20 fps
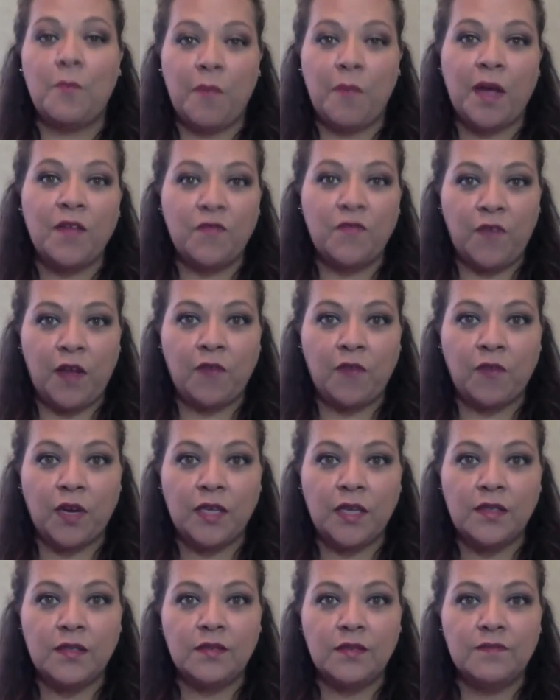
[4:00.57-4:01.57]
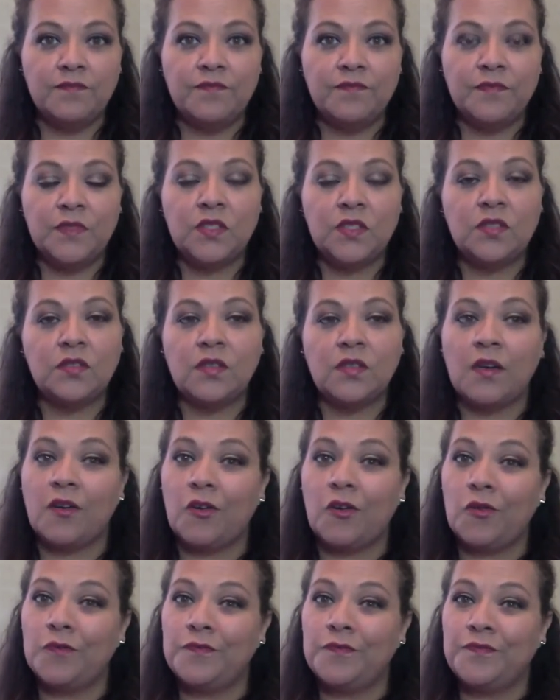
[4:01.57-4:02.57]
my favorite.
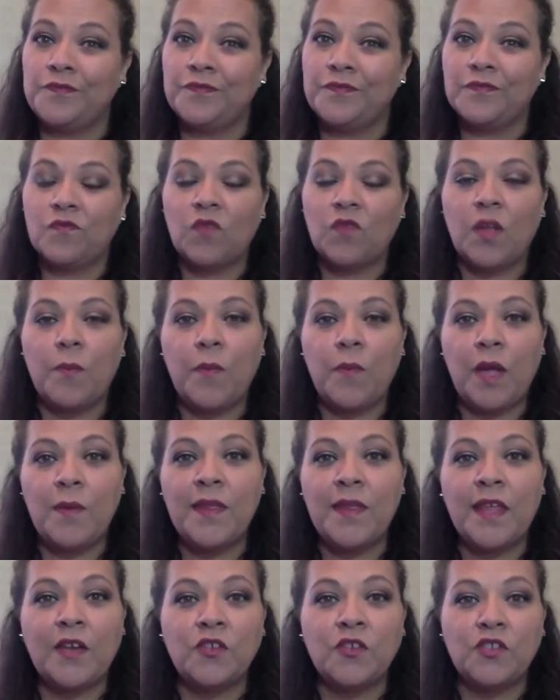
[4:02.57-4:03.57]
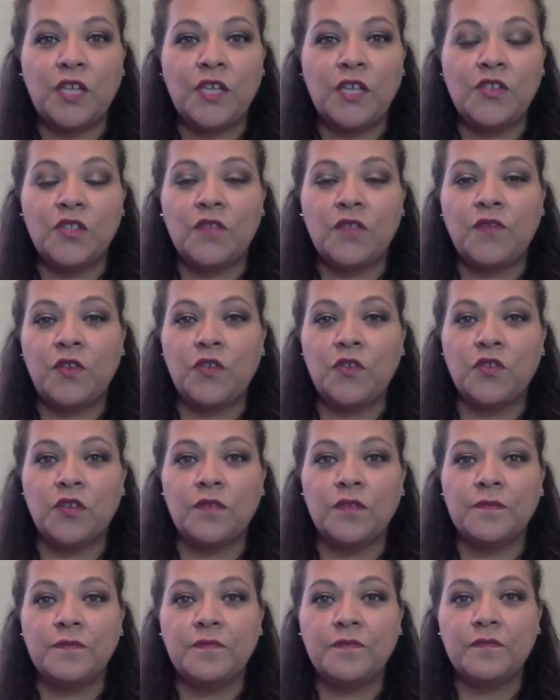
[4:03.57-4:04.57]
So, maybe that'll change in the future.
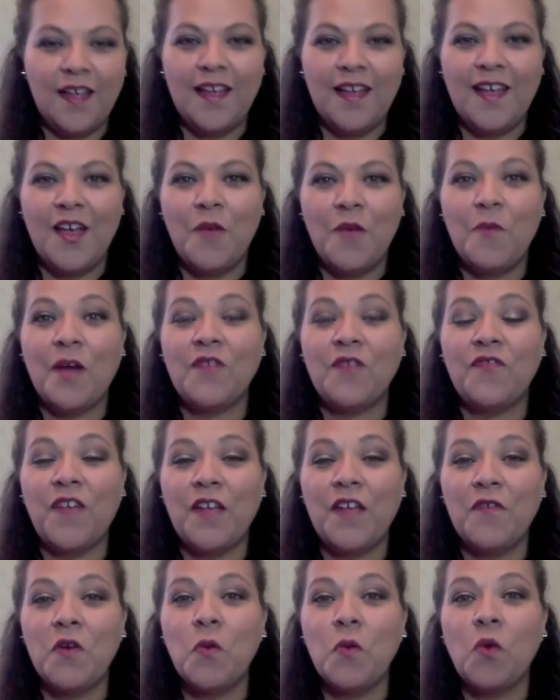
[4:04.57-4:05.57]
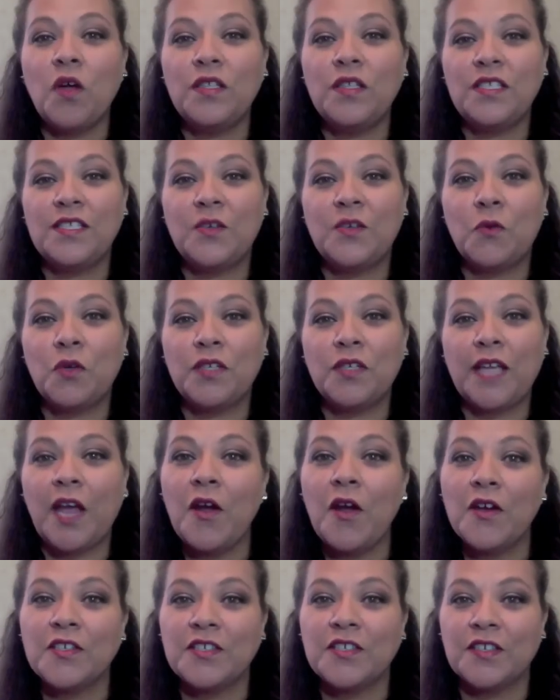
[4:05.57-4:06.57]
My favorite Walt Disney World
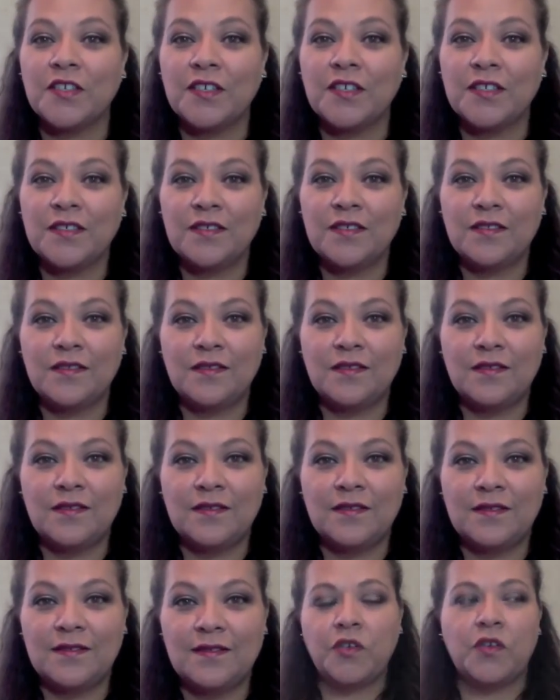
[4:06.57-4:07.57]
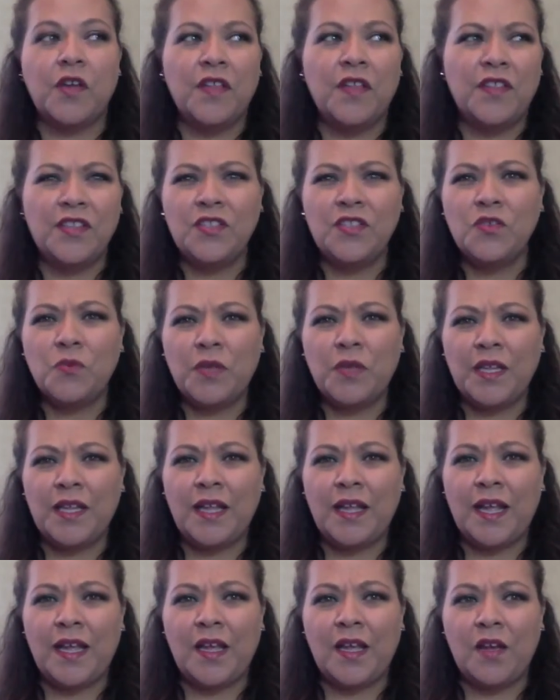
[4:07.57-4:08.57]
character. This is really
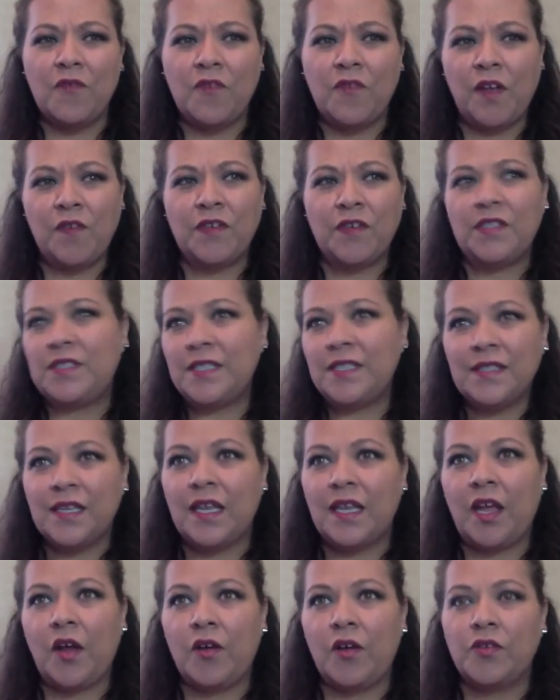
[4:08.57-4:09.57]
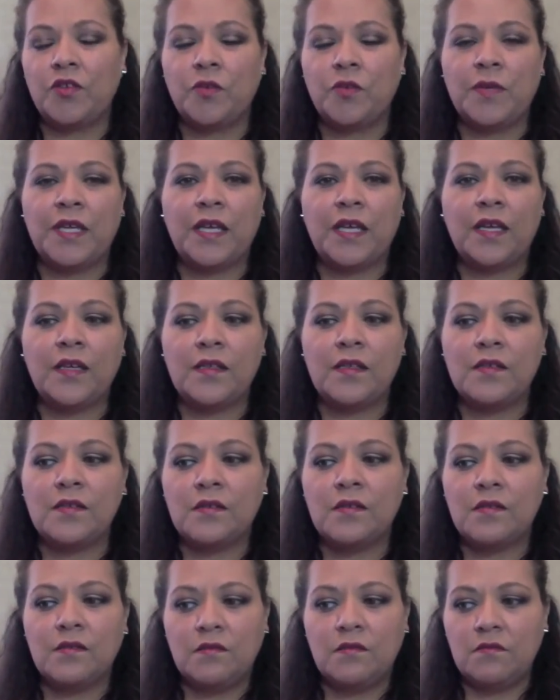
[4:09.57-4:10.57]
like favorite Disney character
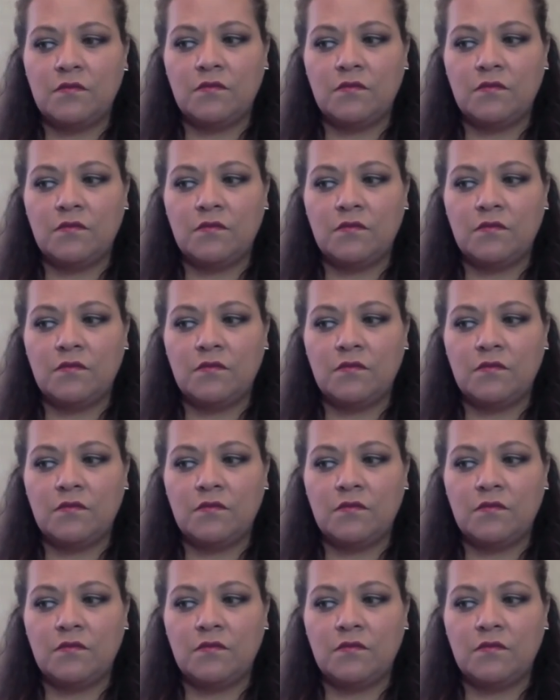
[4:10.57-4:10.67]
because